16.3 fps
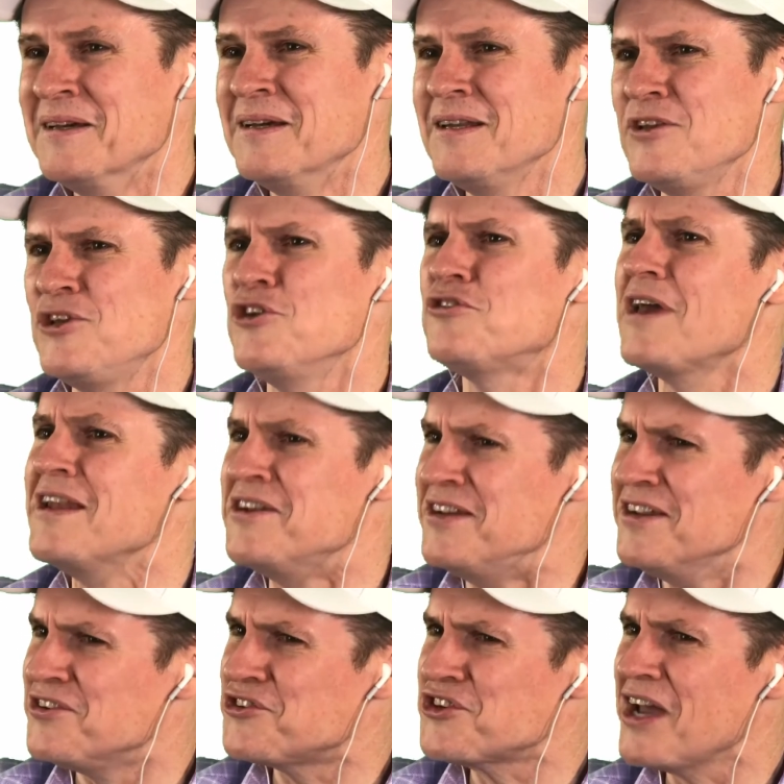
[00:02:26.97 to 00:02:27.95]
Did you say
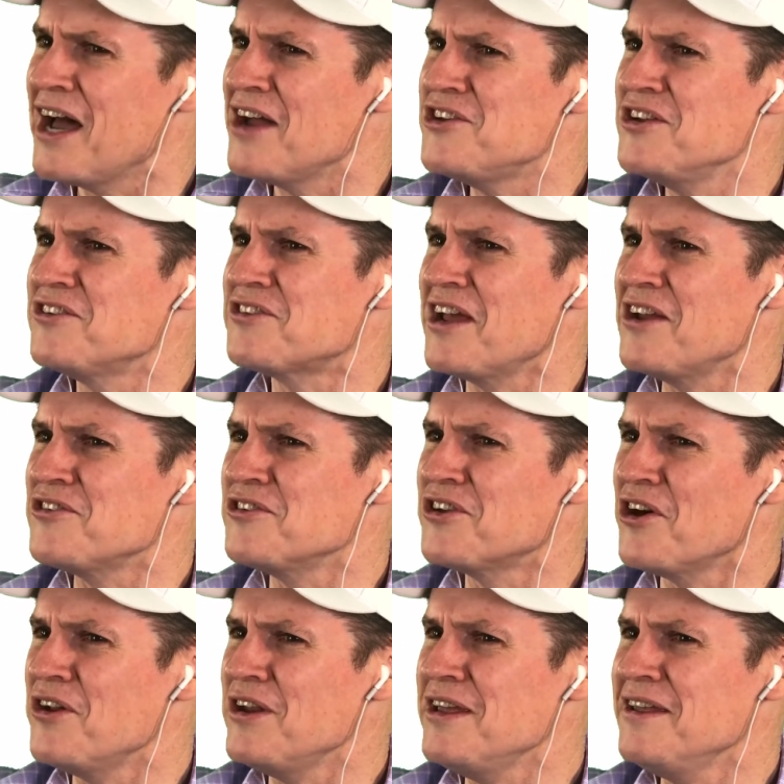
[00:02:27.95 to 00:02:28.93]
discharging station,
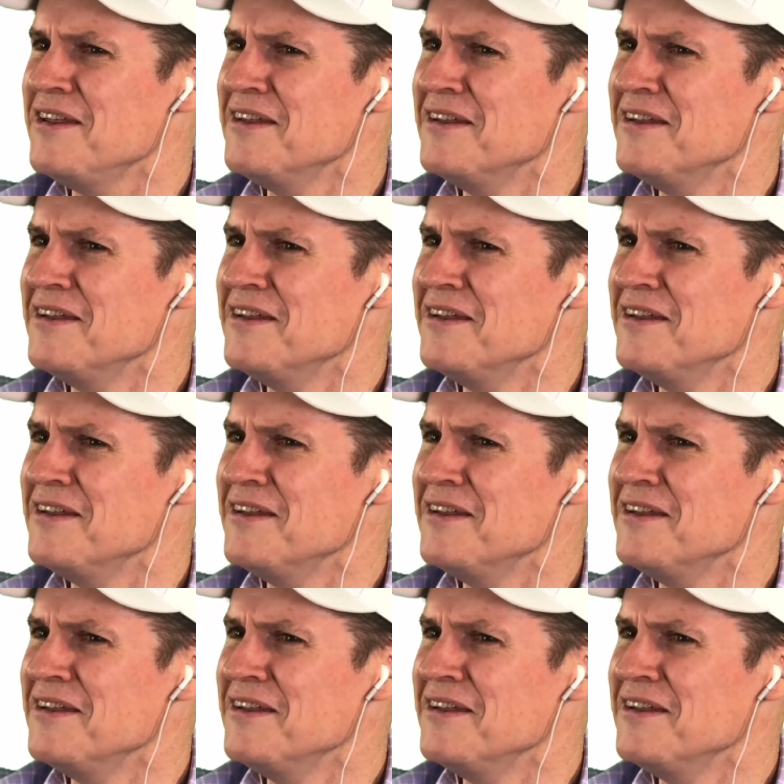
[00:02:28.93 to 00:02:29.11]
Tony?